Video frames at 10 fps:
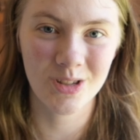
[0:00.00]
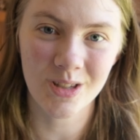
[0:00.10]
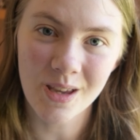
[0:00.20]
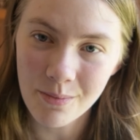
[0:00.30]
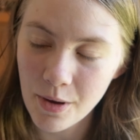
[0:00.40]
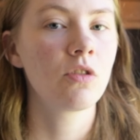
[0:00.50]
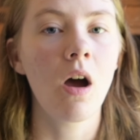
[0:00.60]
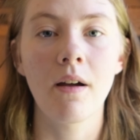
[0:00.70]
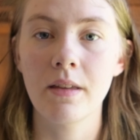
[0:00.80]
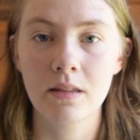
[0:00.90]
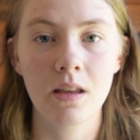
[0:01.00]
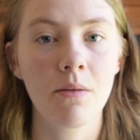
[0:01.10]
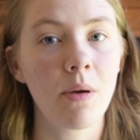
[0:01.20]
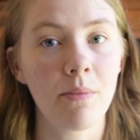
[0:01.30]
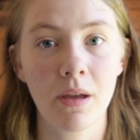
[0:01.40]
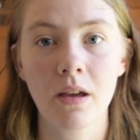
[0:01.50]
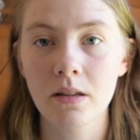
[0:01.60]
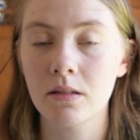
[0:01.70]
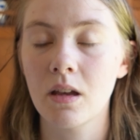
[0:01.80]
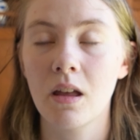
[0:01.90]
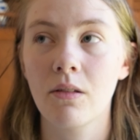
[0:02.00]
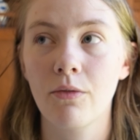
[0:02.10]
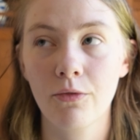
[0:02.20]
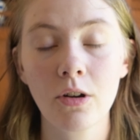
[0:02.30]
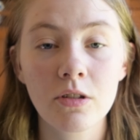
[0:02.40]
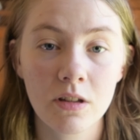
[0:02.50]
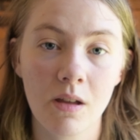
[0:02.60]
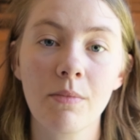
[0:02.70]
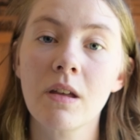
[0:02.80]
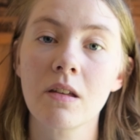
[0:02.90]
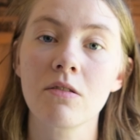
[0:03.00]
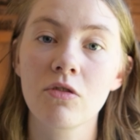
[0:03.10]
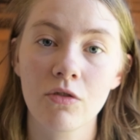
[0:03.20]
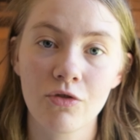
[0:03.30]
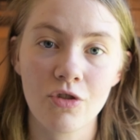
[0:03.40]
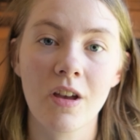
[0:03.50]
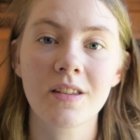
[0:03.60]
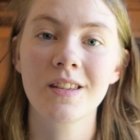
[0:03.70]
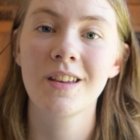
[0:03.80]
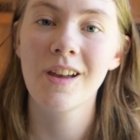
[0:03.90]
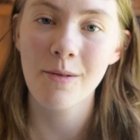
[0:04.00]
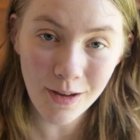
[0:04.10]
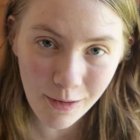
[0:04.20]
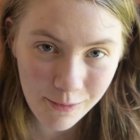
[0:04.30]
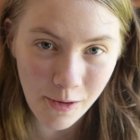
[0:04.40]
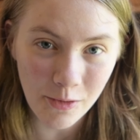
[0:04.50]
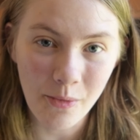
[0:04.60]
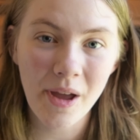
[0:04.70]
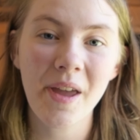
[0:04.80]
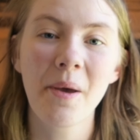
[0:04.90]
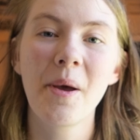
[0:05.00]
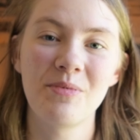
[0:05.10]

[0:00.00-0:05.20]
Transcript: sleep. So obviously my biggest and first tip is just put your phone away